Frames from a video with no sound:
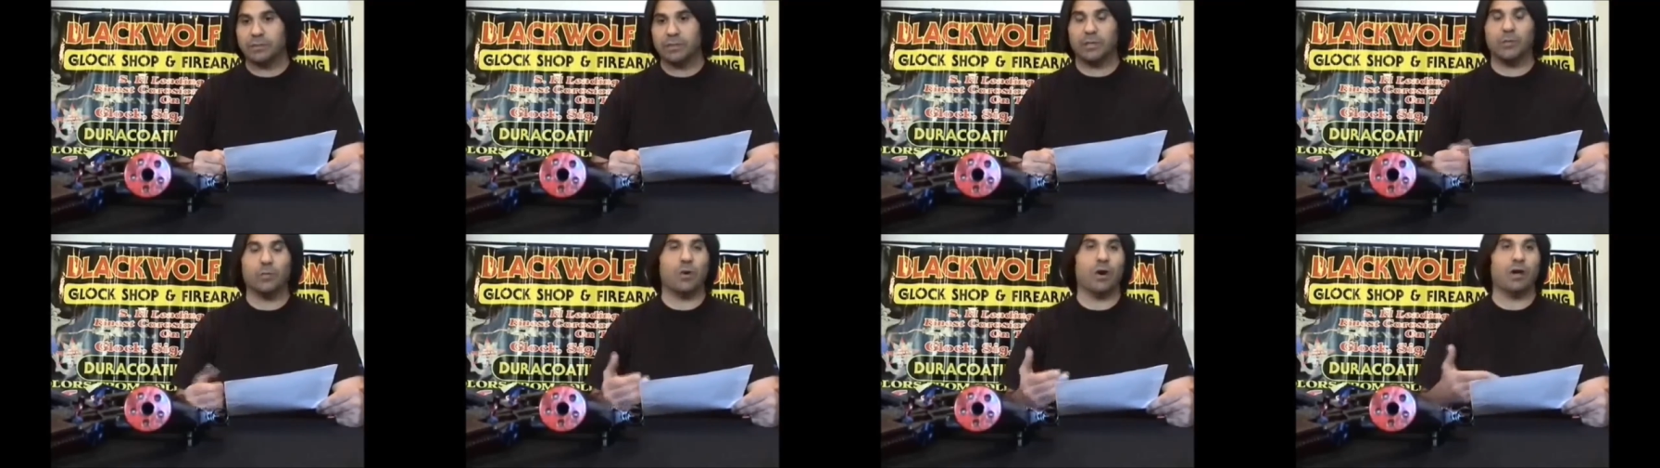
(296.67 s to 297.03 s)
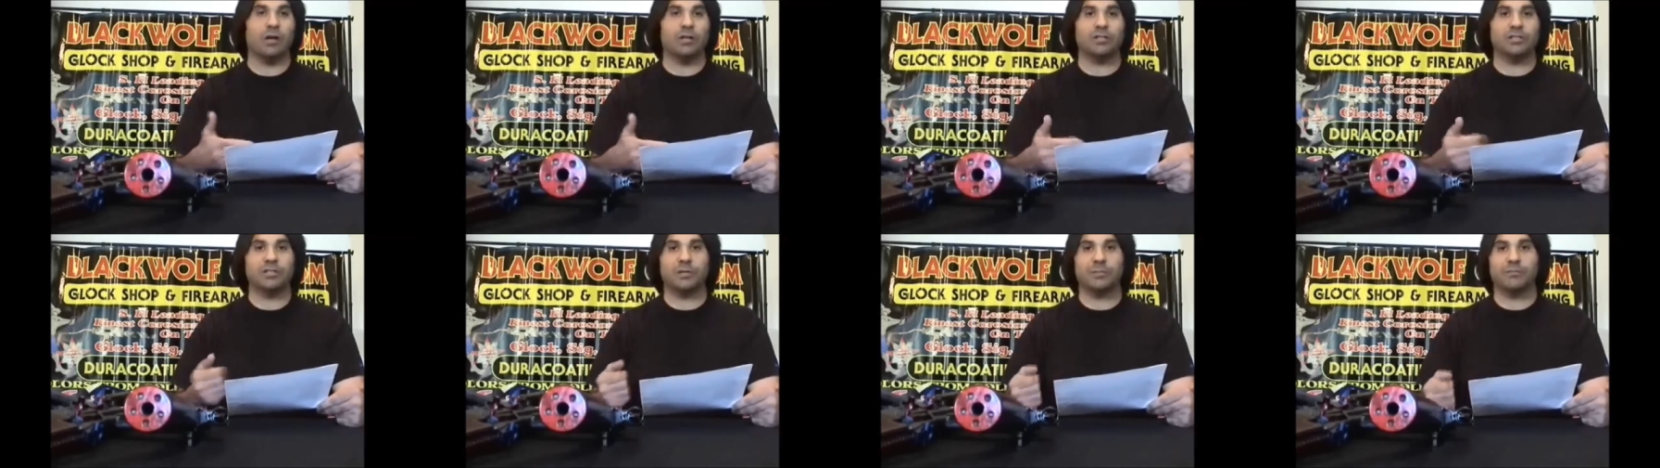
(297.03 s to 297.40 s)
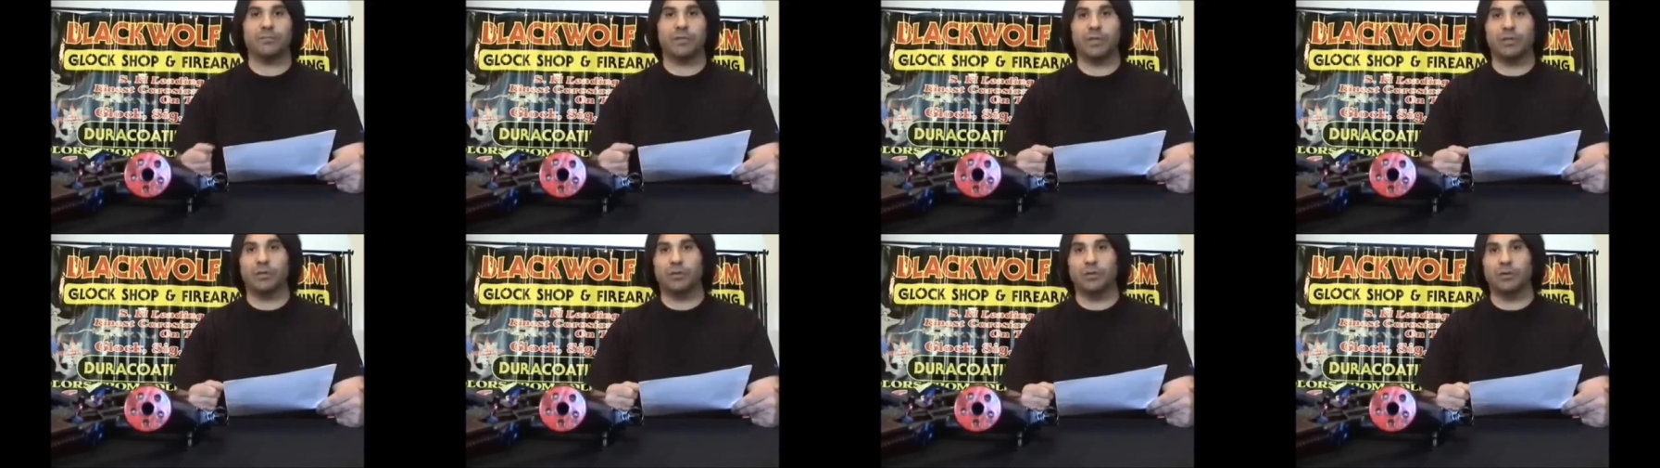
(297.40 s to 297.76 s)
He wanted
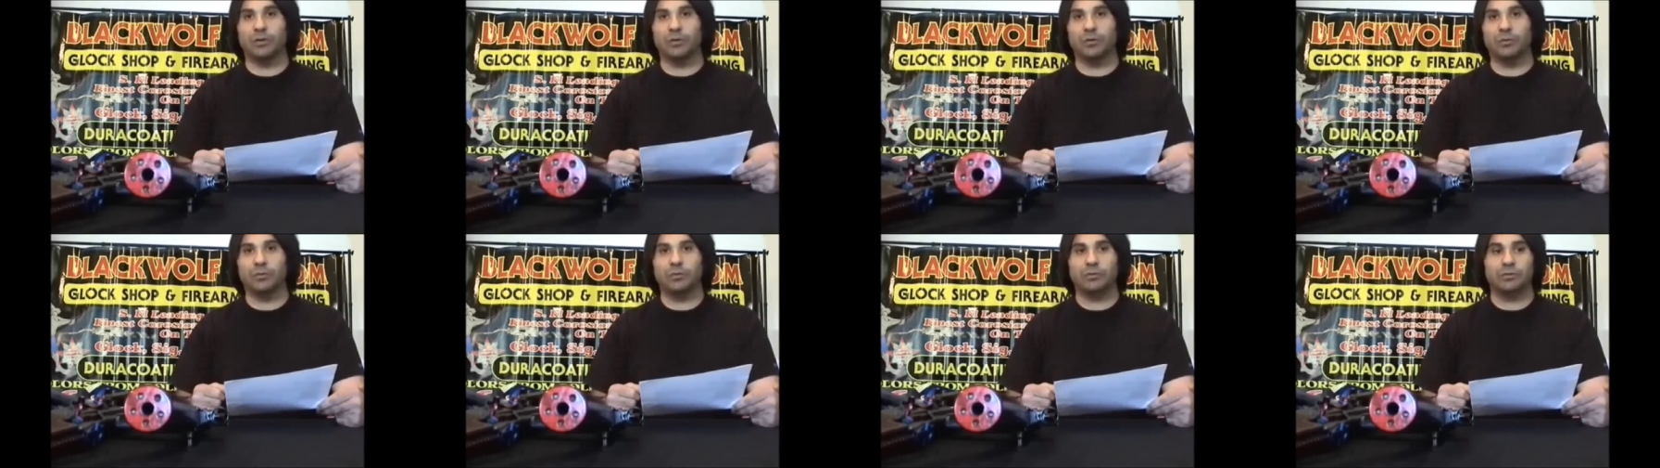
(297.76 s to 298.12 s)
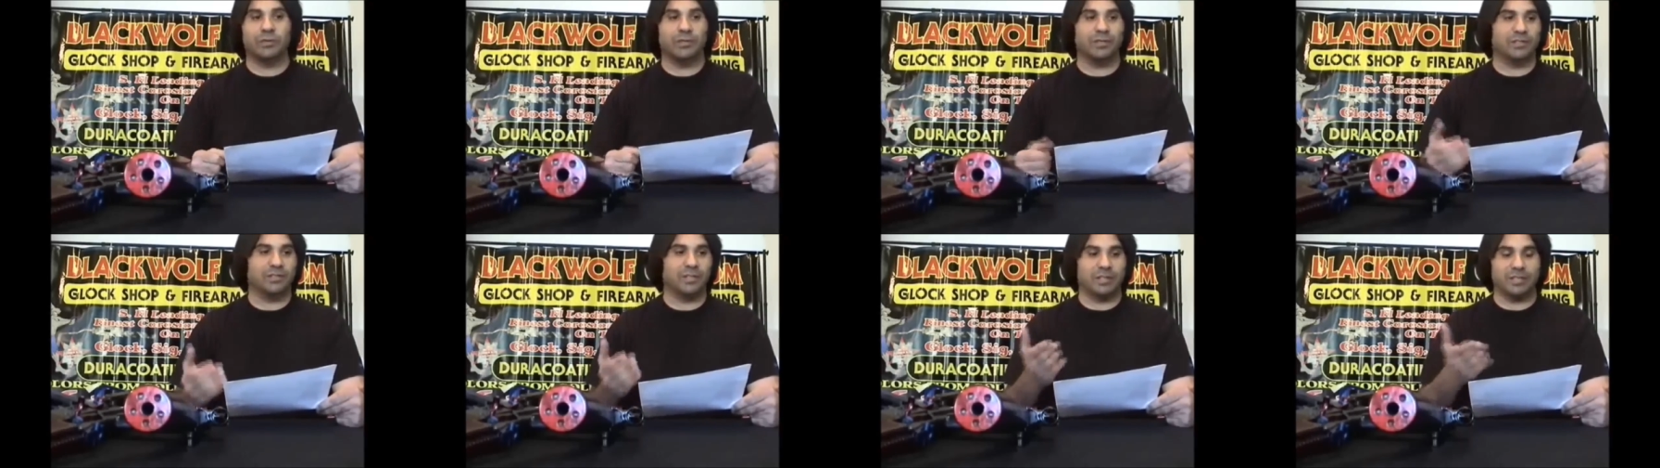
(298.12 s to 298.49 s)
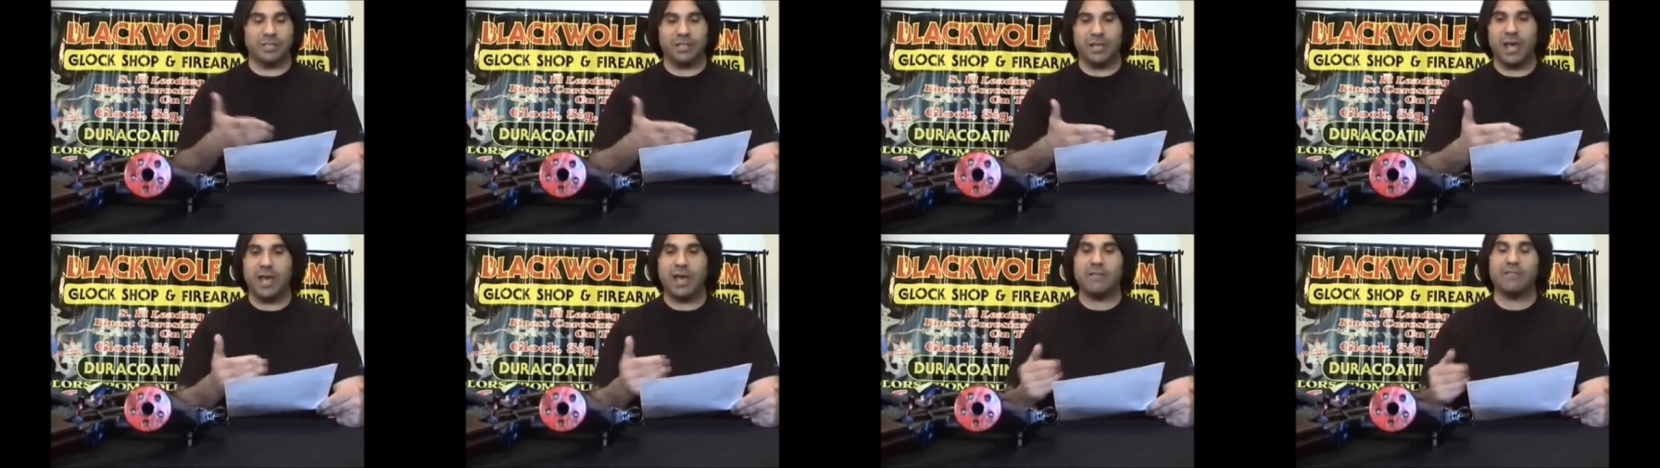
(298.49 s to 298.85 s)
something new,
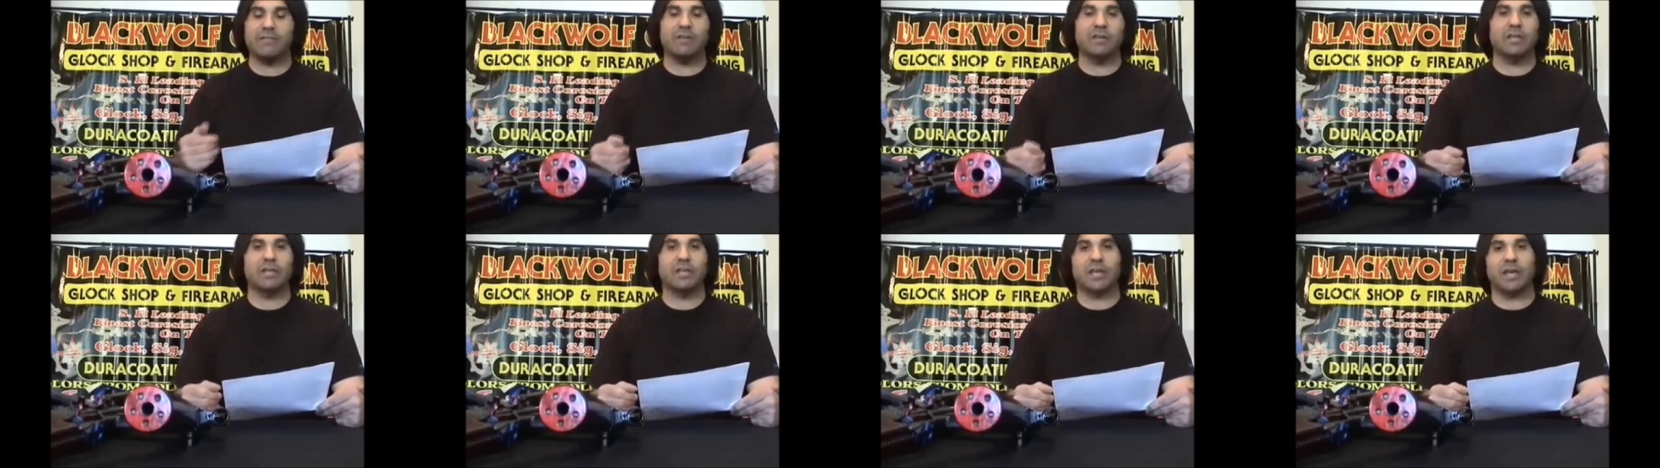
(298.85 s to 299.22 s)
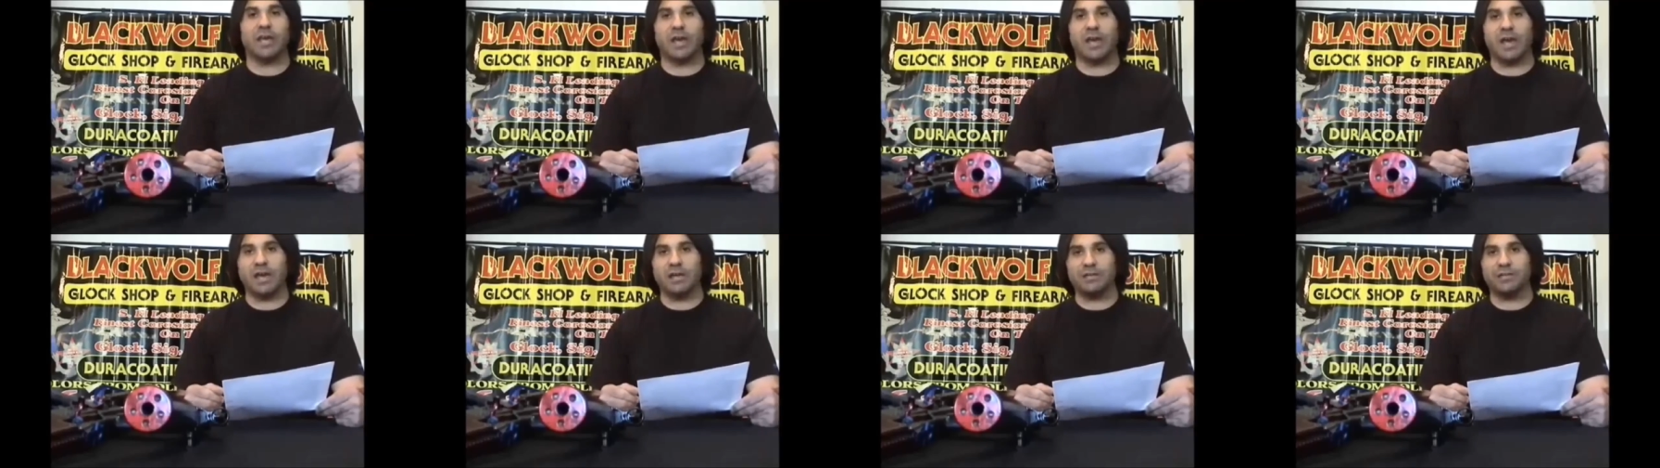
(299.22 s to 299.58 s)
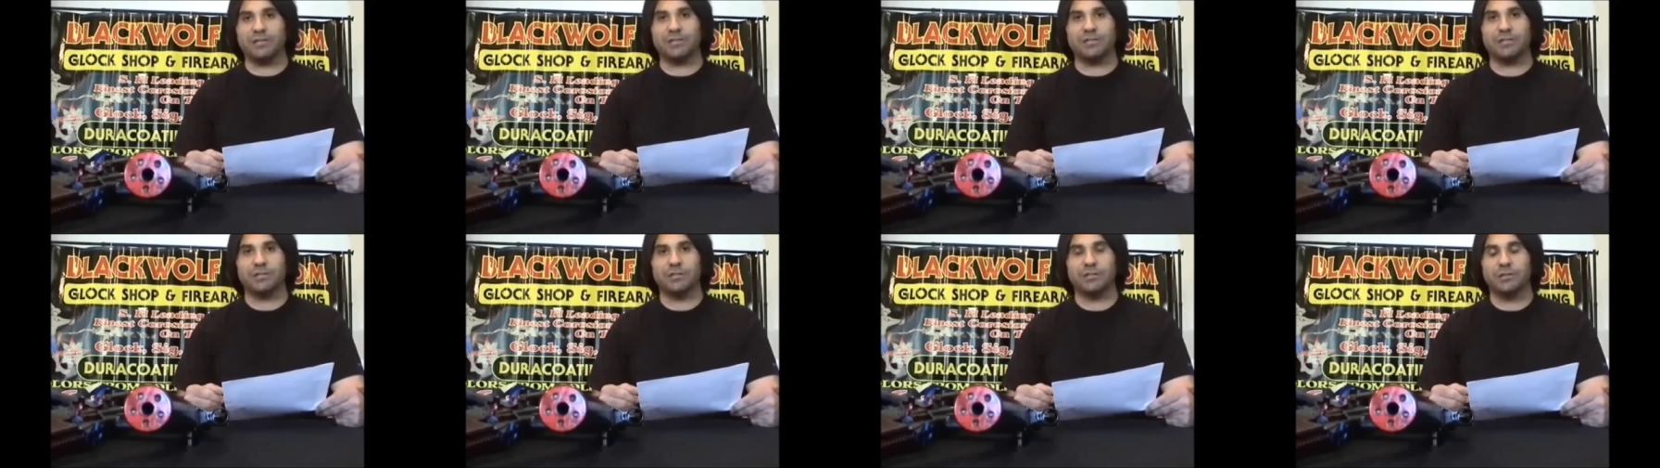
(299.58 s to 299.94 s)
doesn't have any
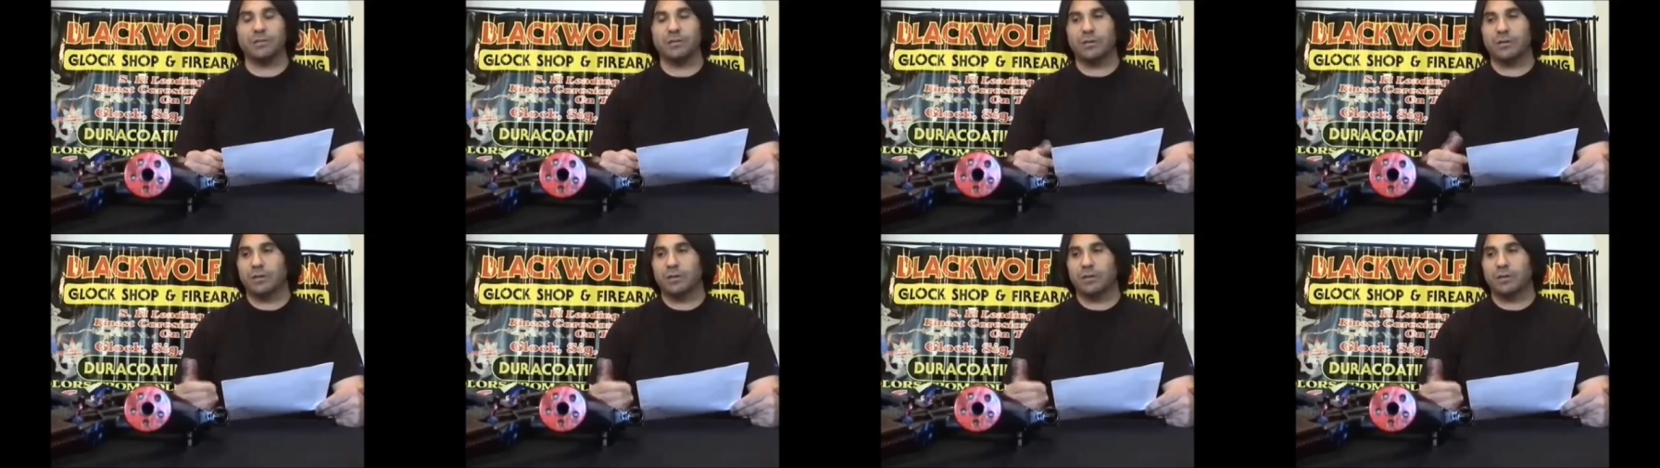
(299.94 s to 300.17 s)
cash,